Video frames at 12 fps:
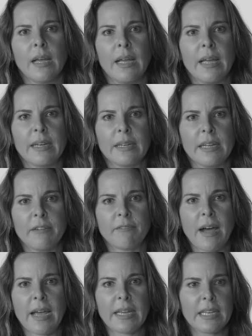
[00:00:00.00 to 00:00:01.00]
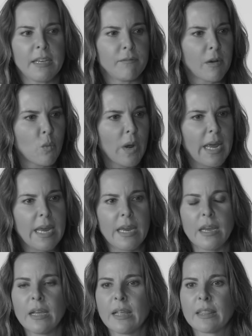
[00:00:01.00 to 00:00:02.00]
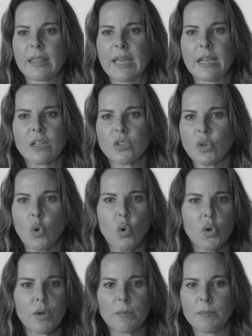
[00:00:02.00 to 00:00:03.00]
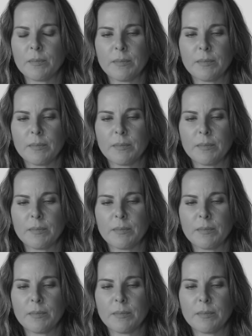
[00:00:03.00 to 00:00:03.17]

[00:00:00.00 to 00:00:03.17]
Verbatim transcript: And if I give away things or